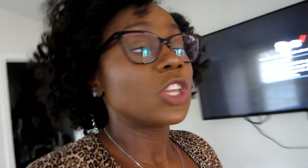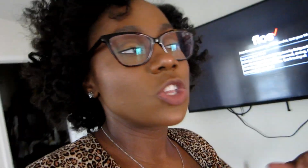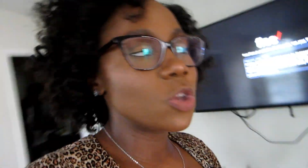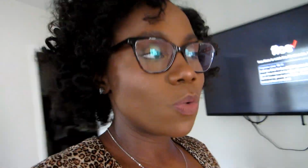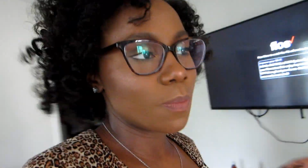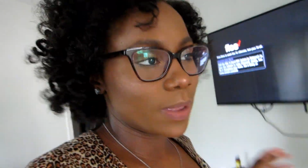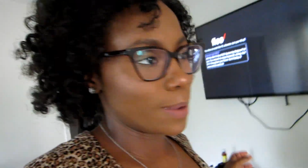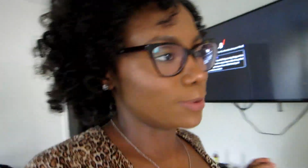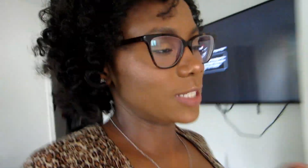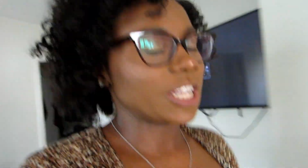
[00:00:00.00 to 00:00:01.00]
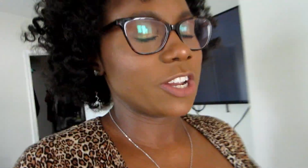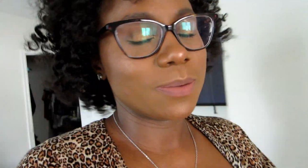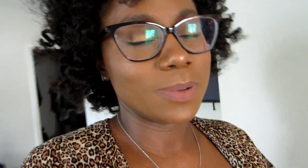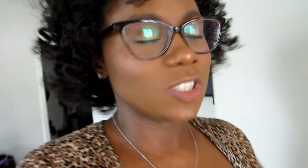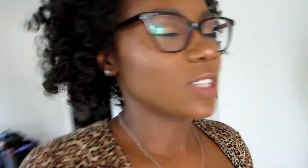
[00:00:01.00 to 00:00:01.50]
You won't be able to hear
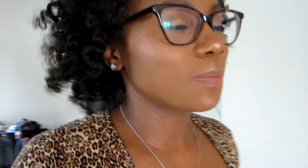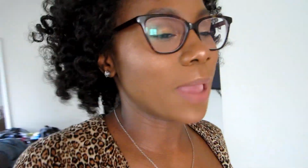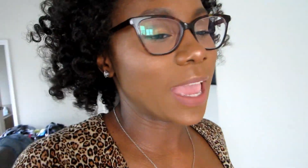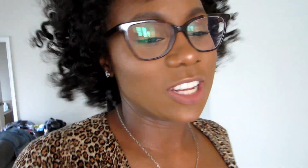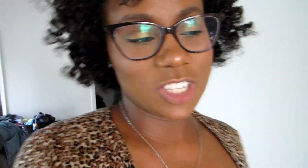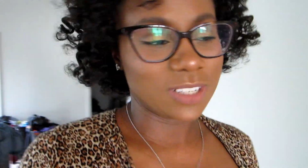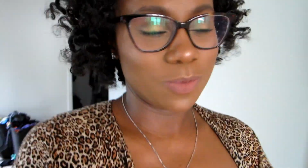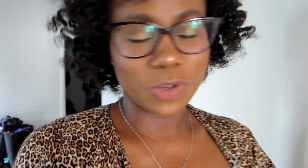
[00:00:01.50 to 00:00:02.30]
it, but just imagine